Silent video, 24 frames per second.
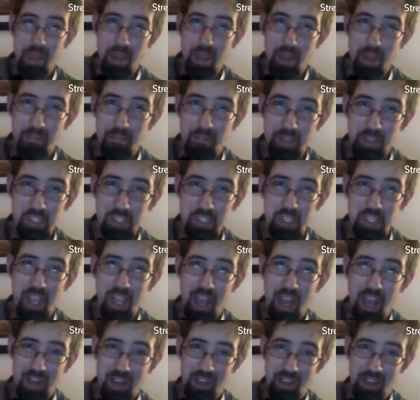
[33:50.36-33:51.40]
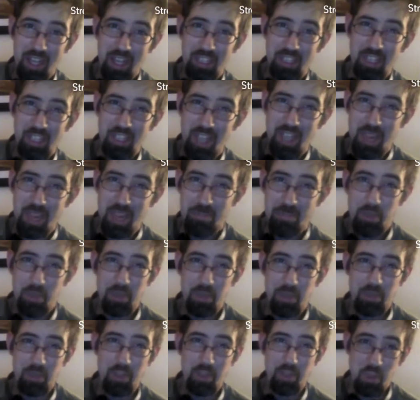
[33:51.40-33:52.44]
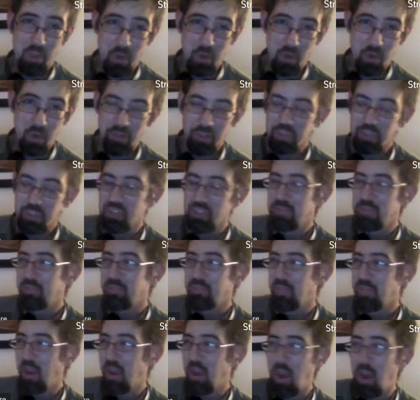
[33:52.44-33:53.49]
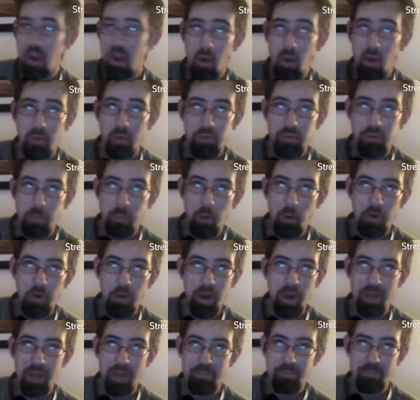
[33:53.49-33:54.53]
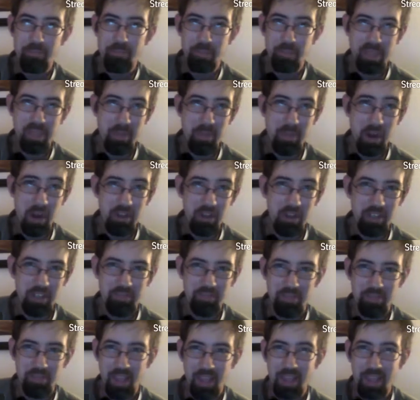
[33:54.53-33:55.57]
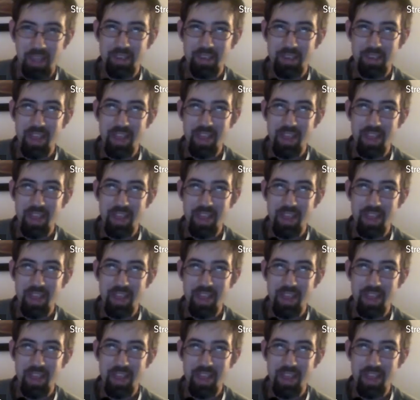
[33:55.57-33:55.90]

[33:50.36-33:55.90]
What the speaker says: Officially on election day per the courts or per plea bargain, and